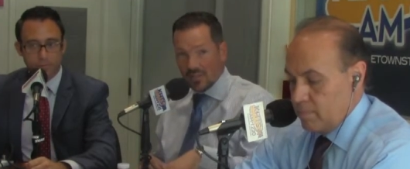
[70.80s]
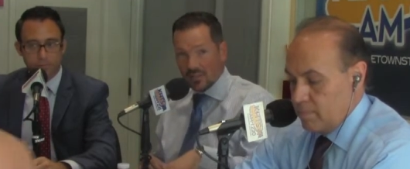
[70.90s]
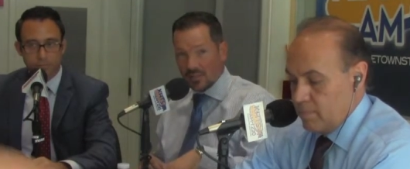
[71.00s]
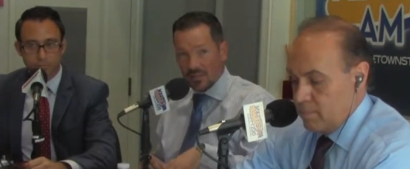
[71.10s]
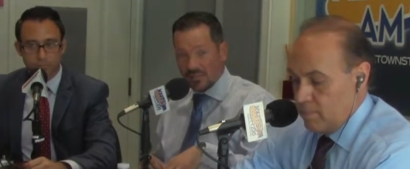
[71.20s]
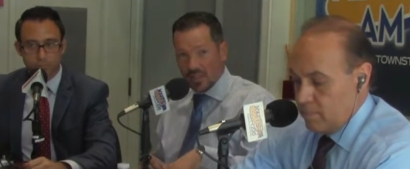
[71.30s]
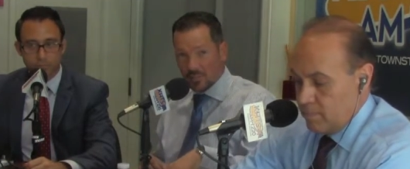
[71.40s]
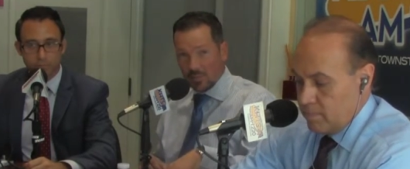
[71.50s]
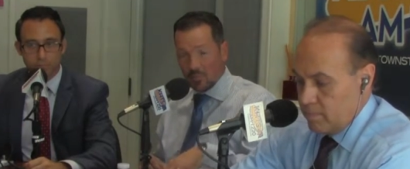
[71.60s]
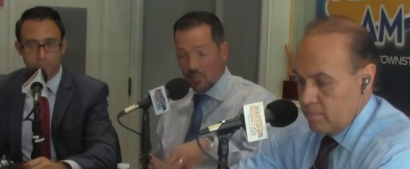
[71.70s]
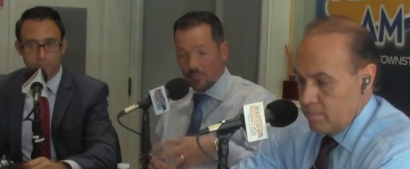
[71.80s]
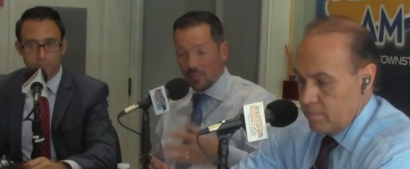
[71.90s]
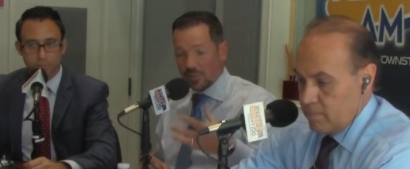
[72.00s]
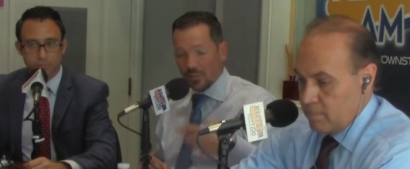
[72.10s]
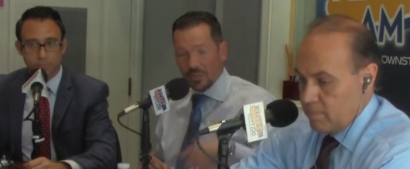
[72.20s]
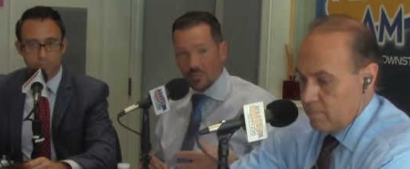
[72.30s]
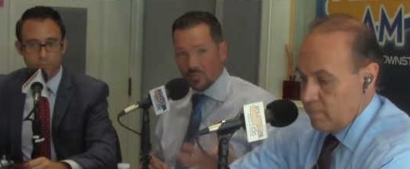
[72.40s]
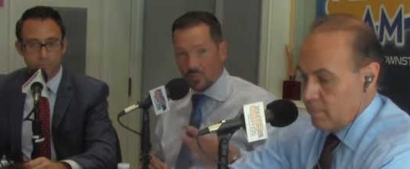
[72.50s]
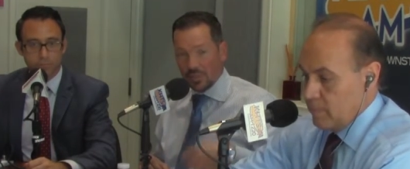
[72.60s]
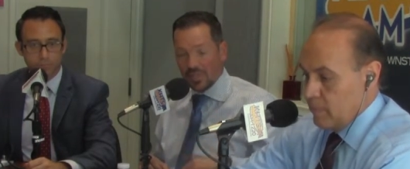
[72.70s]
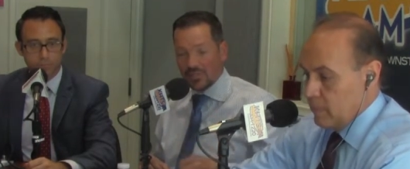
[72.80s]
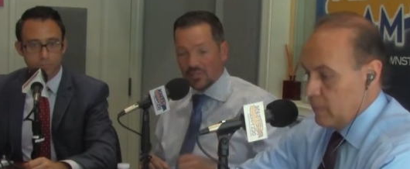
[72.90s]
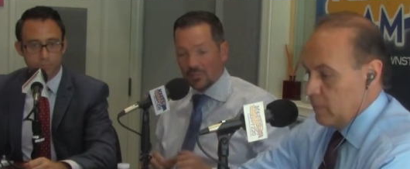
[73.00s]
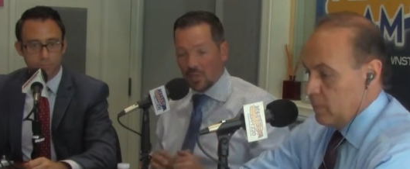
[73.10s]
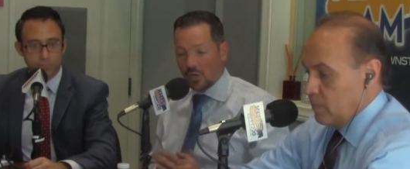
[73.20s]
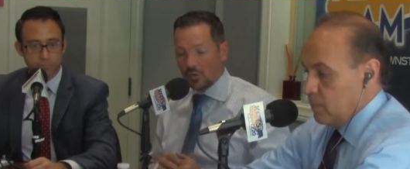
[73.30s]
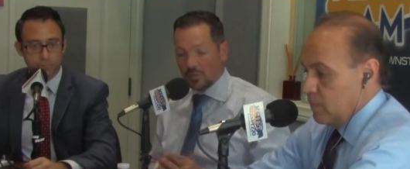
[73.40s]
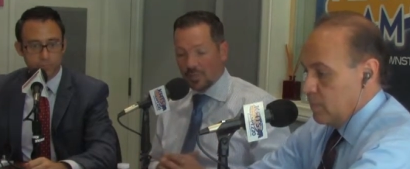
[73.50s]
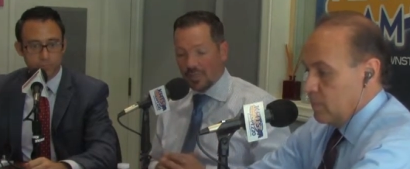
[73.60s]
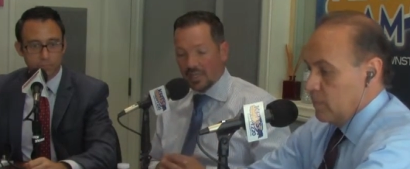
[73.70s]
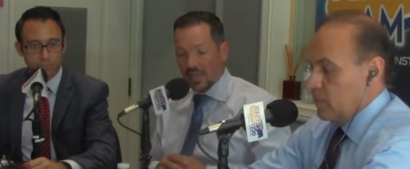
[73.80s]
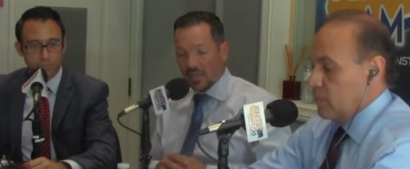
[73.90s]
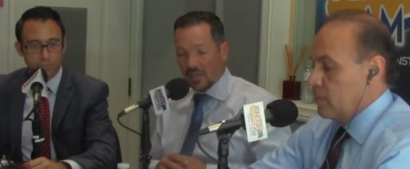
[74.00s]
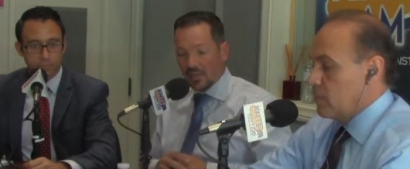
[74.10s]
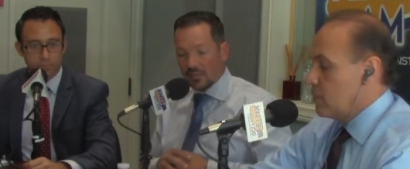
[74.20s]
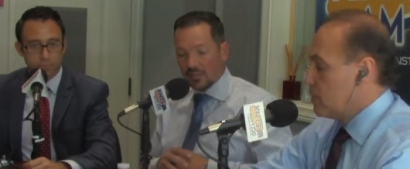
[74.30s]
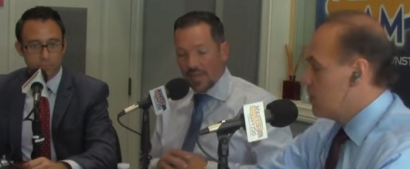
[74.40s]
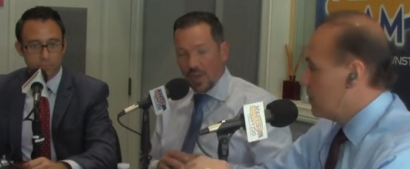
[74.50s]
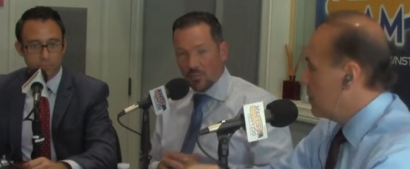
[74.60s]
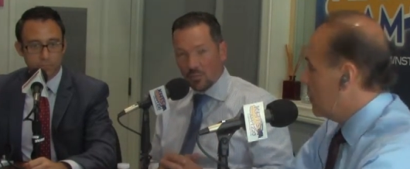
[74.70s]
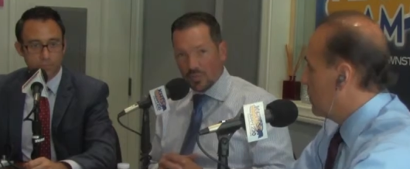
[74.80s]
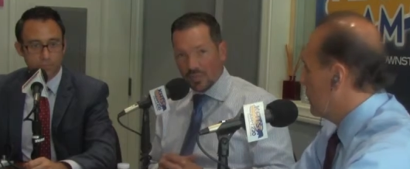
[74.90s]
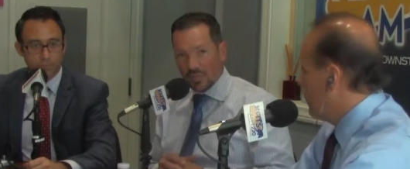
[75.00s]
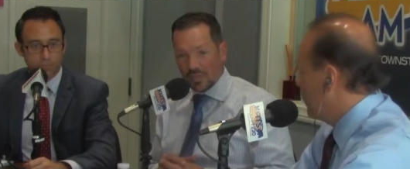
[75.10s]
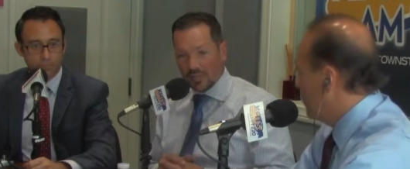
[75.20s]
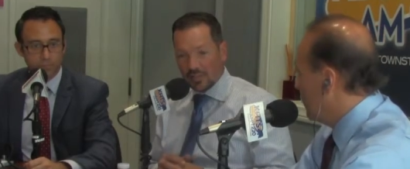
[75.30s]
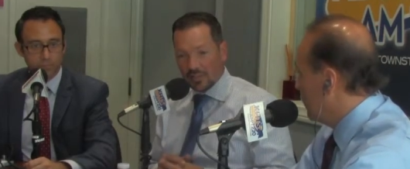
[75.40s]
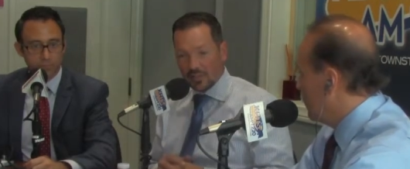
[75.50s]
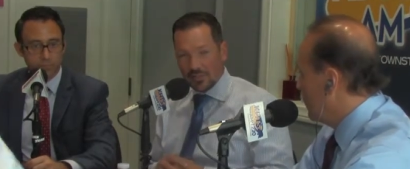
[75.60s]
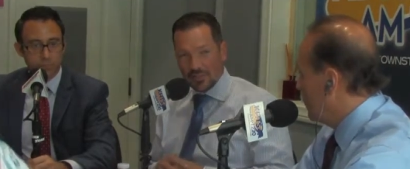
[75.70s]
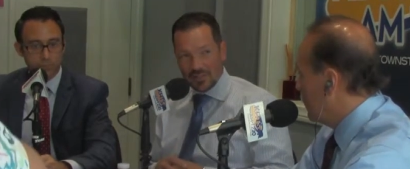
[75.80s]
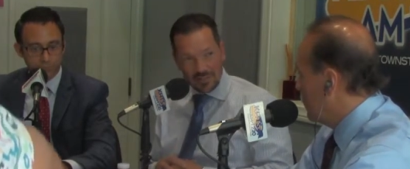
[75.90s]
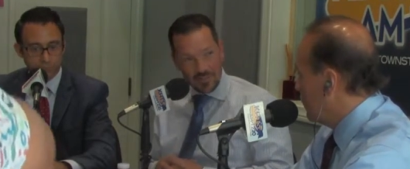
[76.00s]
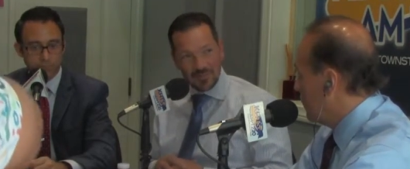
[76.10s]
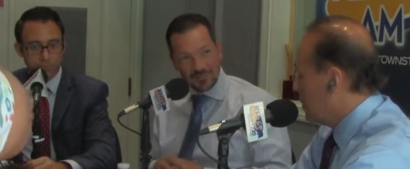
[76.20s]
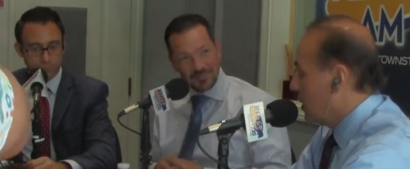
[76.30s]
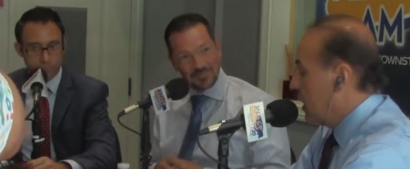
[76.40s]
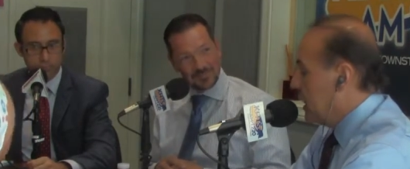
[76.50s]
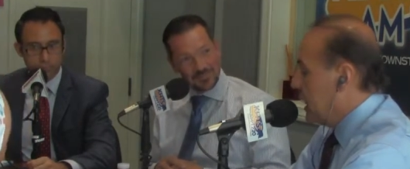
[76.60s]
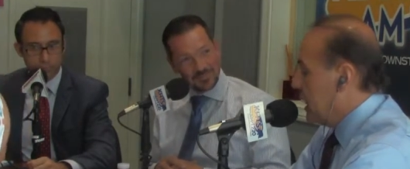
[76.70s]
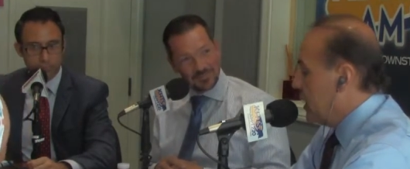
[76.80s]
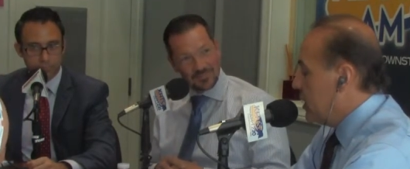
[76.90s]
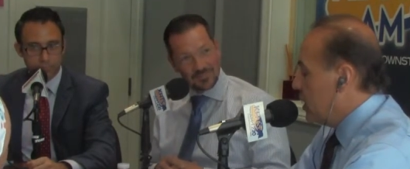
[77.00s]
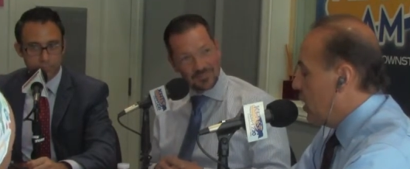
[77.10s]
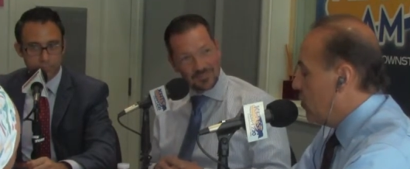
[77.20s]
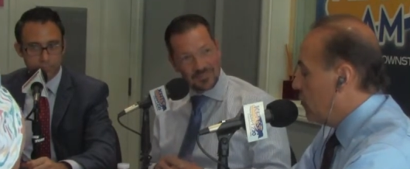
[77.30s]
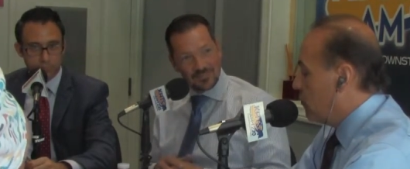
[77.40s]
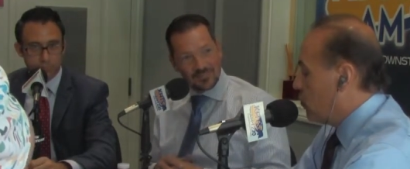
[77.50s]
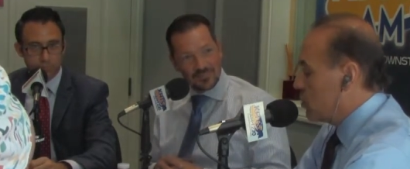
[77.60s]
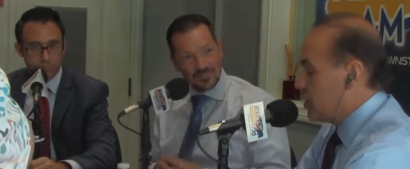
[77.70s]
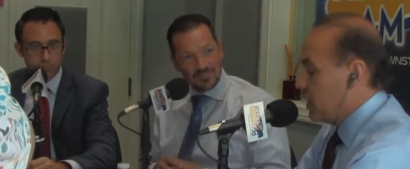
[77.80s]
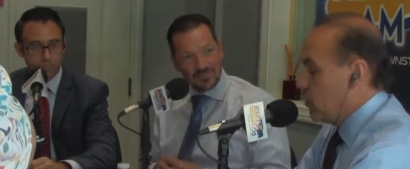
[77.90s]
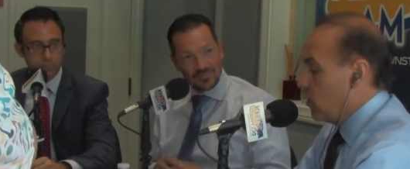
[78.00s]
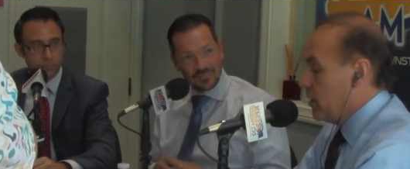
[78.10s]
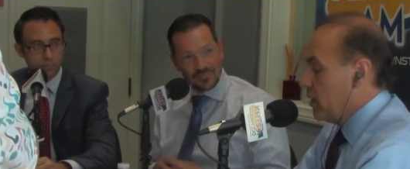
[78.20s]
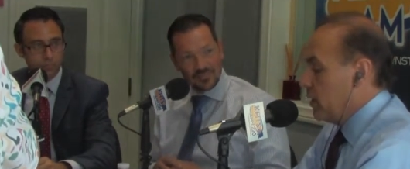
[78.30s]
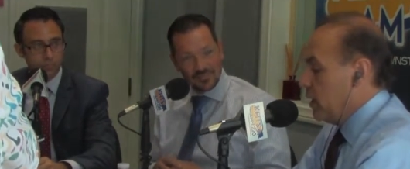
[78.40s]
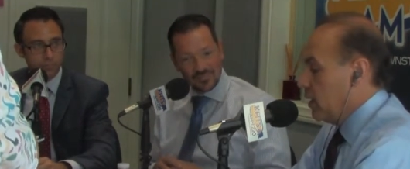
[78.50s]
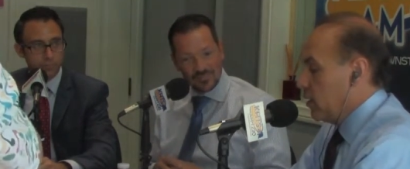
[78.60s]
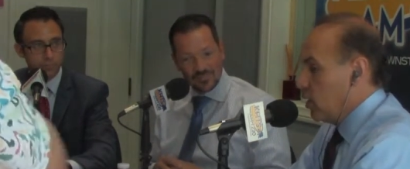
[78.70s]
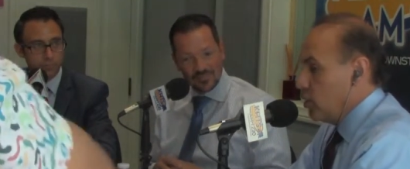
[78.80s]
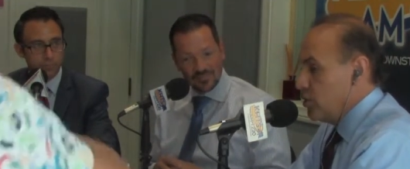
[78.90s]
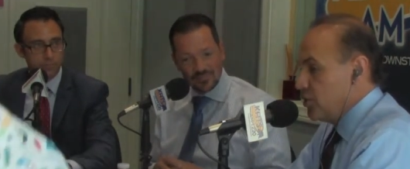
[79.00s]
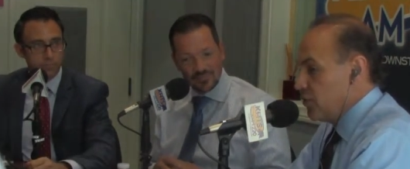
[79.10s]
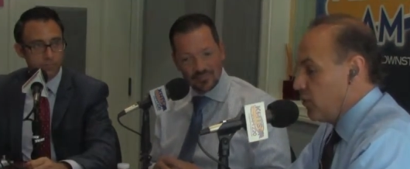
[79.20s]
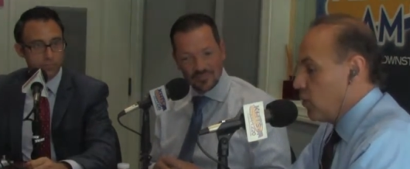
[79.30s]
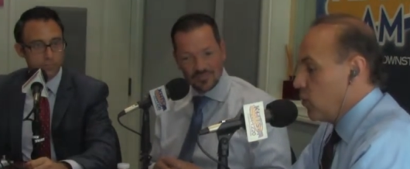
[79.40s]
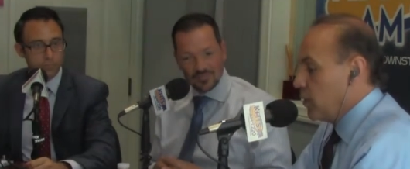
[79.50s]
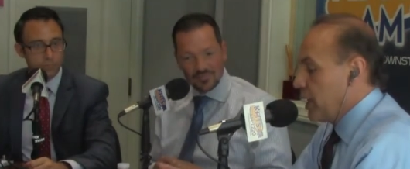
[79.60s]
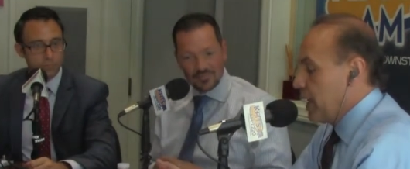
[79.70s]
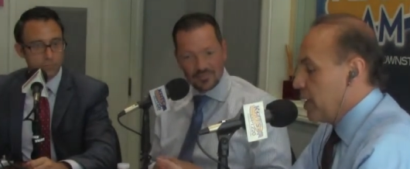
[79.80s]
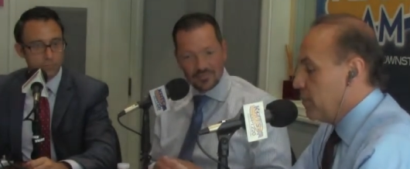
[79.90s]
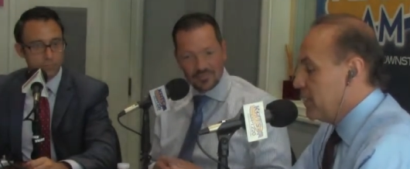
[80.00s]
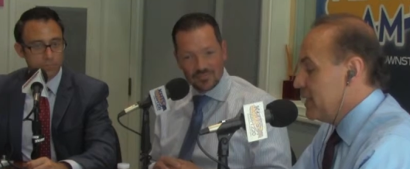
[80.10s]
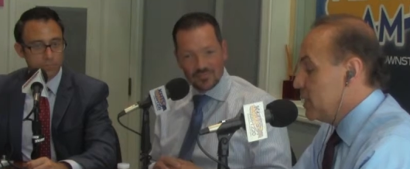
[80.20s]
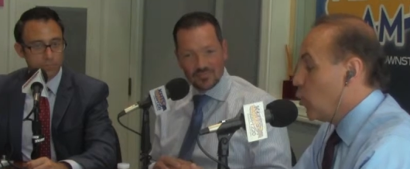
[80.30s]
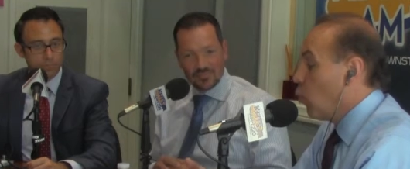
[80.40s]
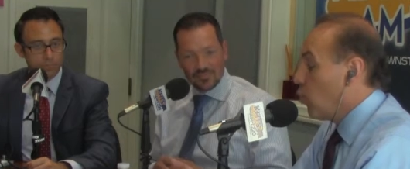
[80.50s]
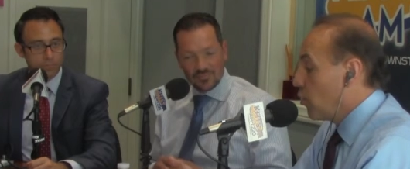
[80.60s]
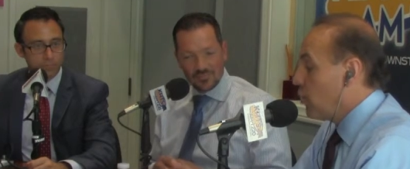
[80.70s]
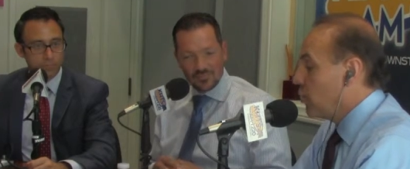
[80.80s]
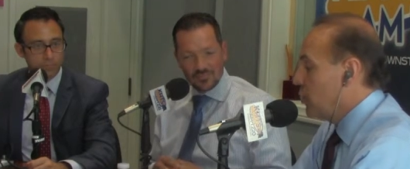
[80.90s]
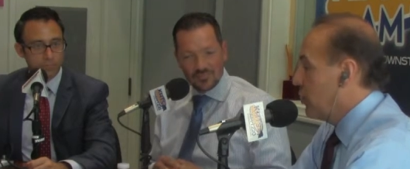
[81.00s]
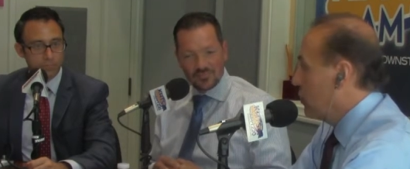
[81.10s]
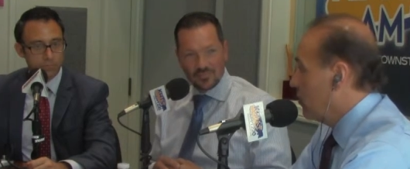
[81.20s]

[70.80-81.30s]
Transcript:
Speaker 1: had an, an investment portfolio that was bringing in some dollars, but now we're really seeing a shift, isn't there?
Speaker 2: Yeah, and uh, fortunately, one of the uh, largest 401k companies in the world